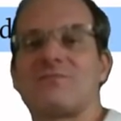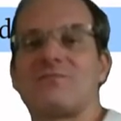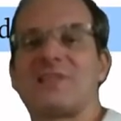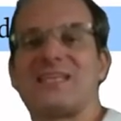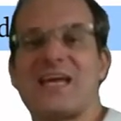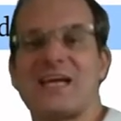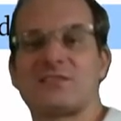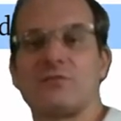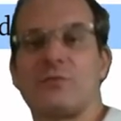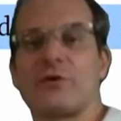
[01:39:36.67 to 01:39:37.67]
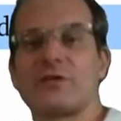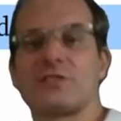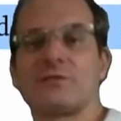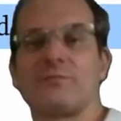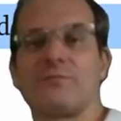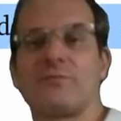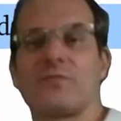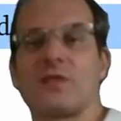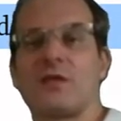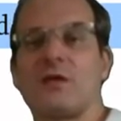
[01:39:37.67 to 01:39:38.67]
detects the words,
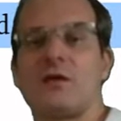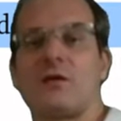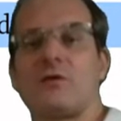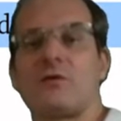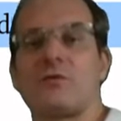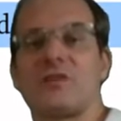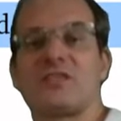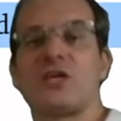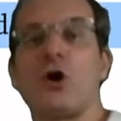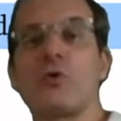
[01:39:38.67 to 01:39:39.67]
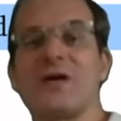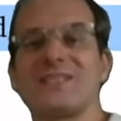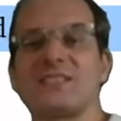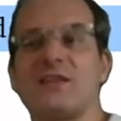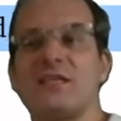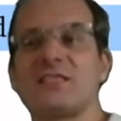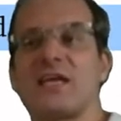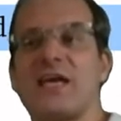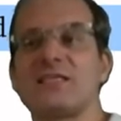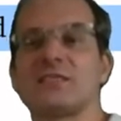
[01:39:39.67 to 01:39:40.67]
or the tokens in this
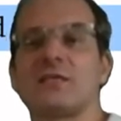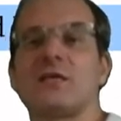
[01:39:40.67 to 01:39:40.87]
case,